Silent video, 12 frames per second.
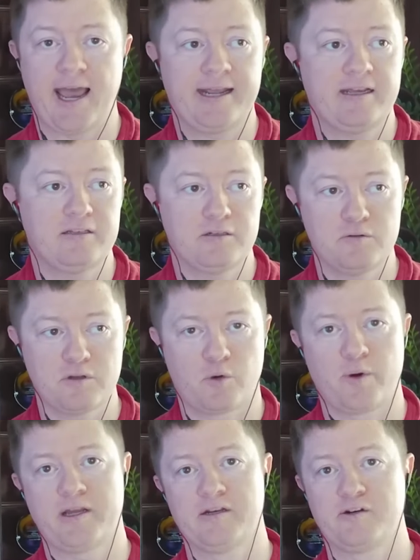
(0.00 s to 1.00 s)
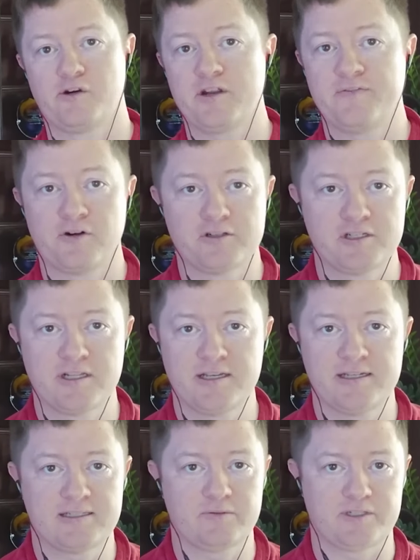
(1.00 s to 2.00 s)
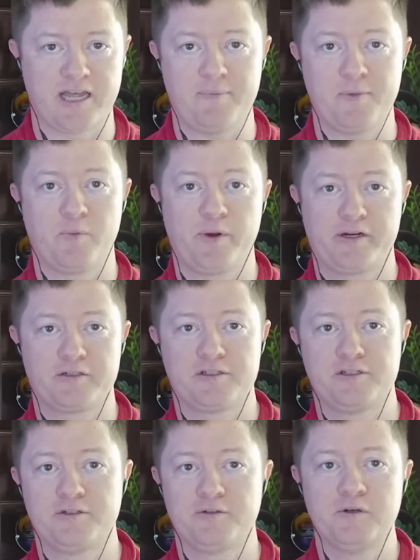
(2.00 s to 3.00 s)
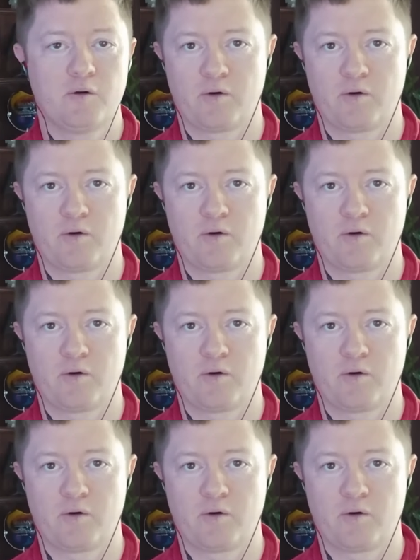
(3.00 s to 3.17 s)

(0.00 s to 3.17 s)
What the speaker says: I could do the quick and dirty version of this and it would take me a week or two,